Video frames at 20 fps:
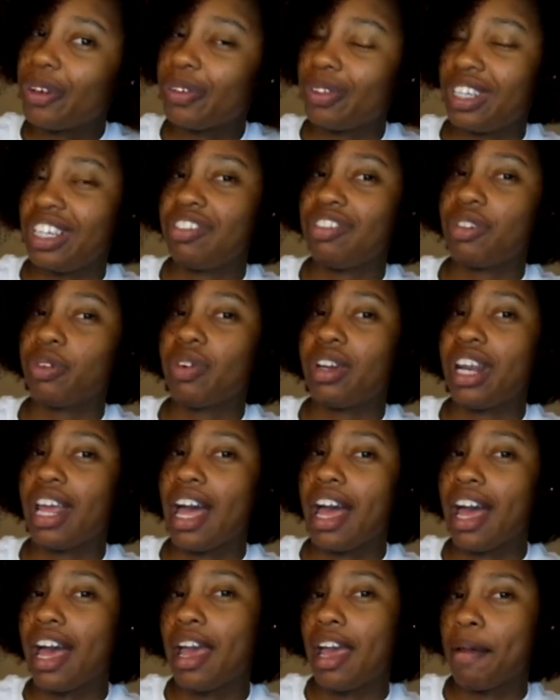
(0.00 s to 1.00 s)
even when
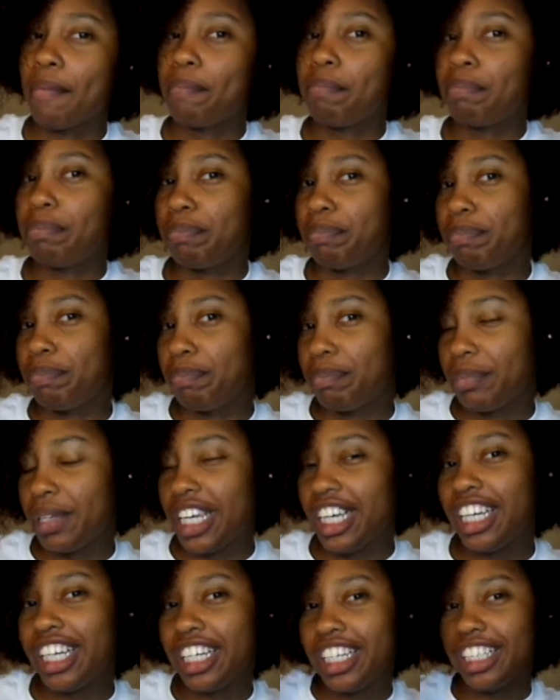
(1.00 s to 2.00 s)
I
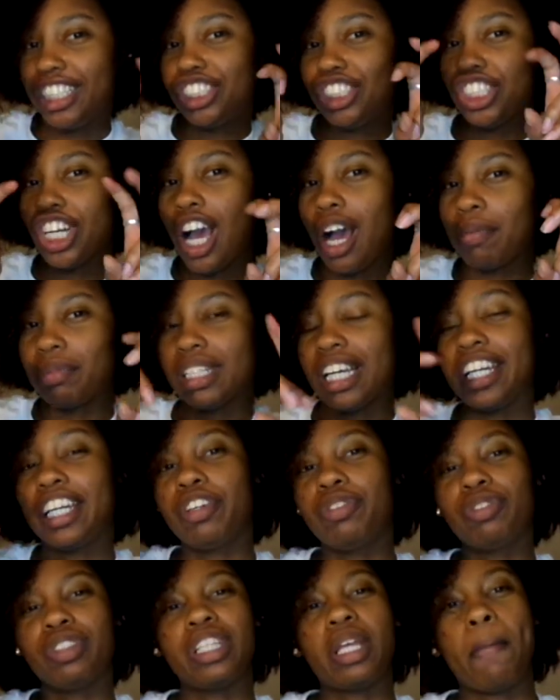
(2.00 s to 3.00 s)
big chopped. I
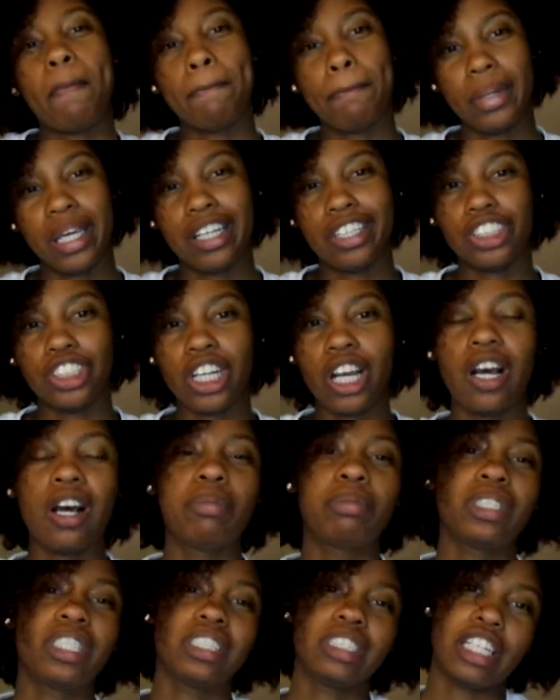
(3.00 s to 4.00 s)
didn't really big chopped
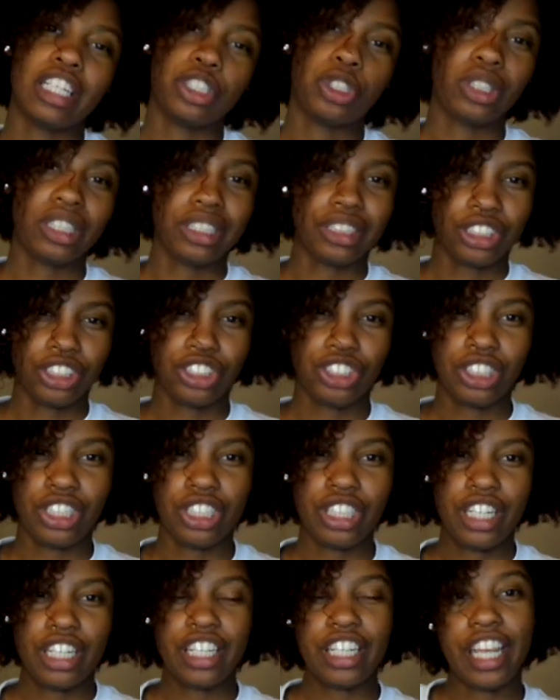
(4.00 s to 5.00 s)
because I transitioned
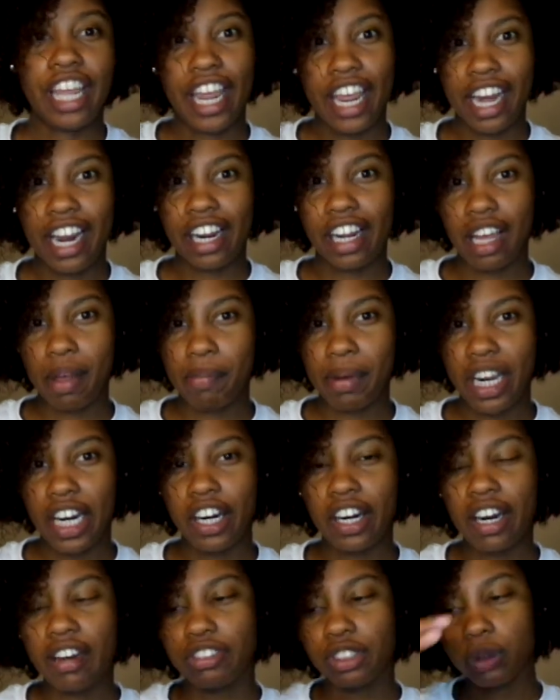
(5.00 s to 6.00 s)
and then I cut my hair
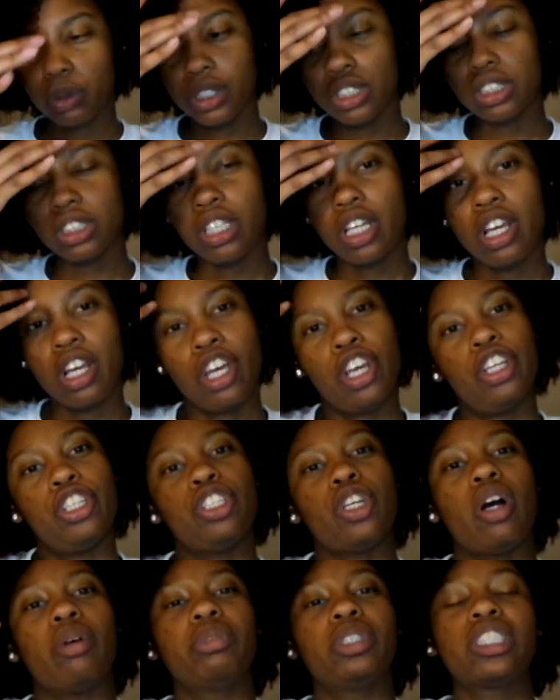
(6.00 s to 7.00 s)
afterwards. So
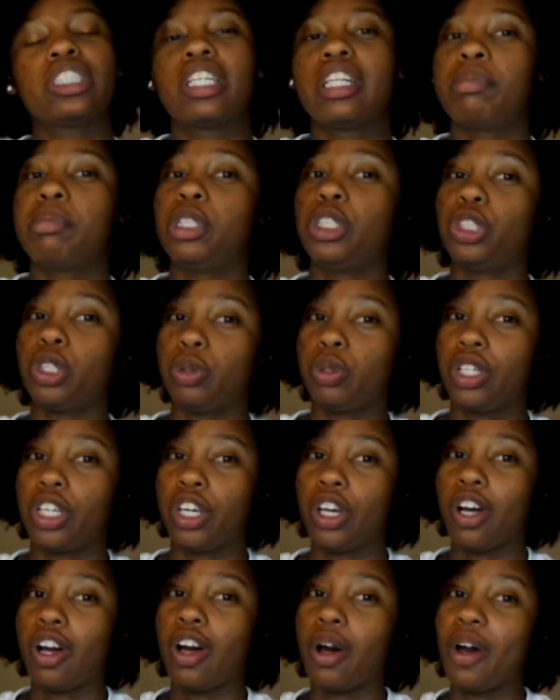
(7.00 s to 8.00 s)
I'm just going to be showing
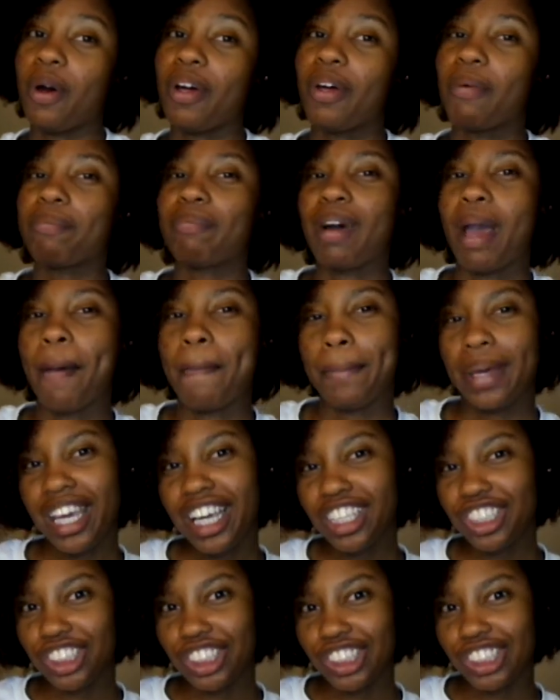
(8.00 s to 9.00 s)
y'all my
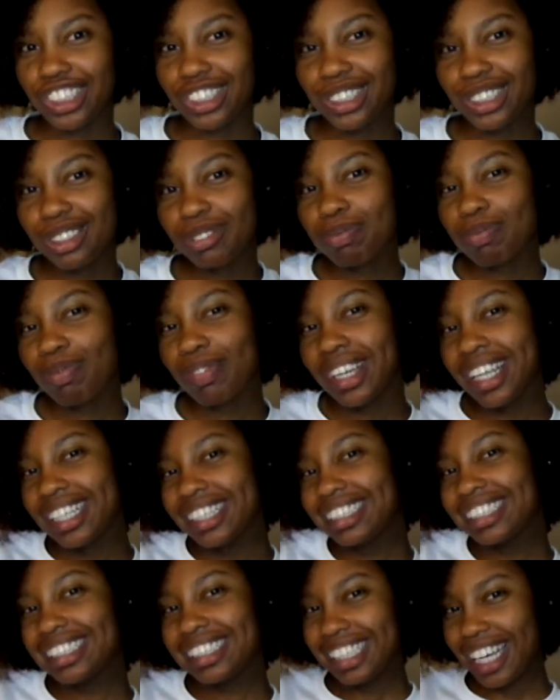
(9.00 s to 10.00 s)
pictures.
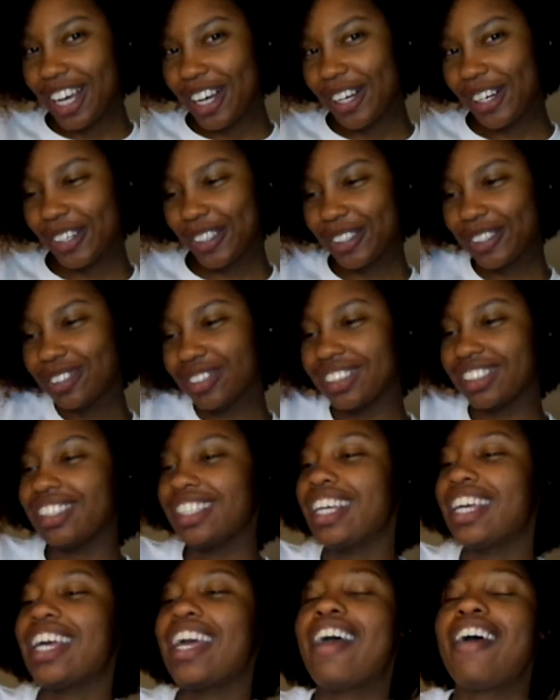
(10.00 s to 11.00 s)
So
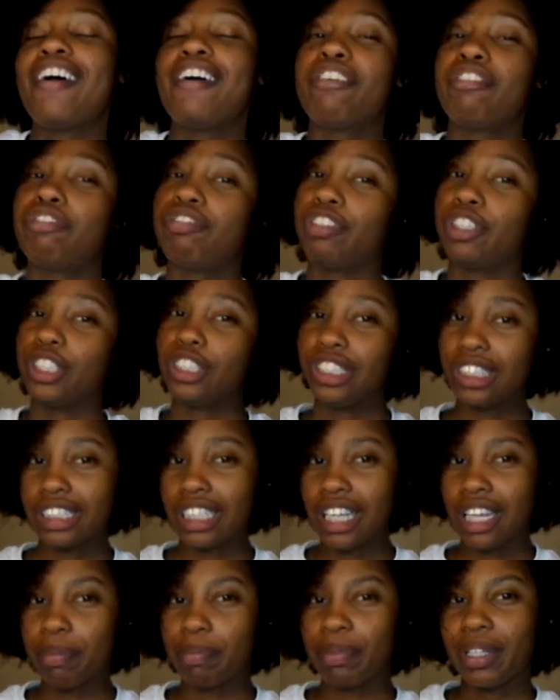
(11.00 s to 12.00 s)
first
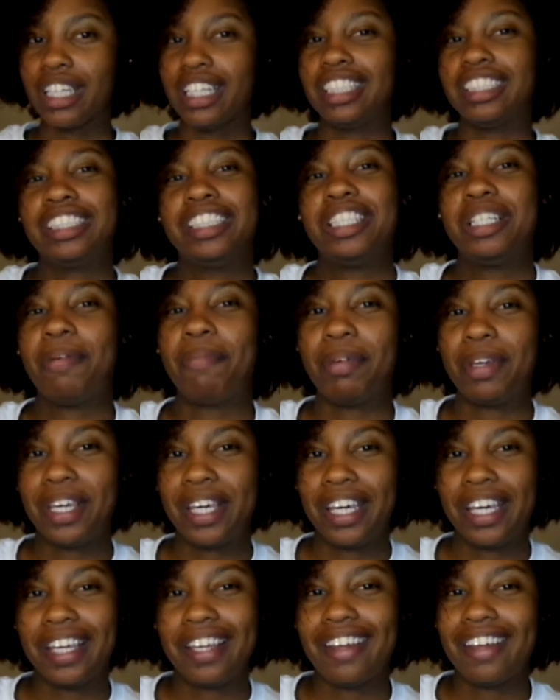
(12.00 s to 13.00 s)
up is going to
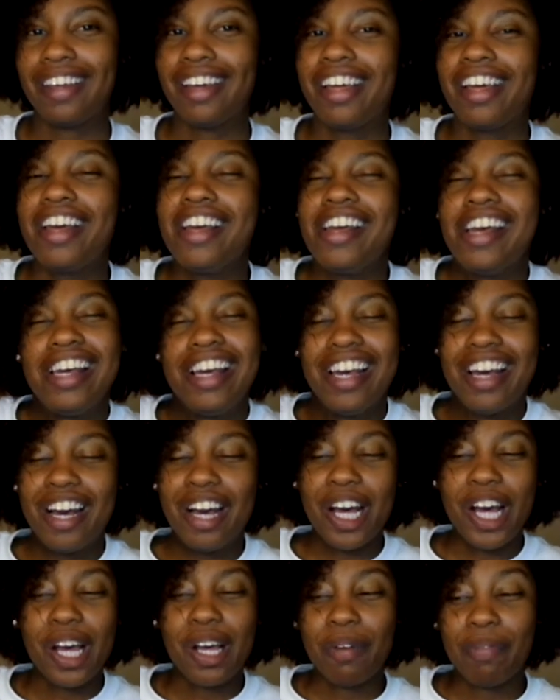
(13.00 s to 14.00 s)
be a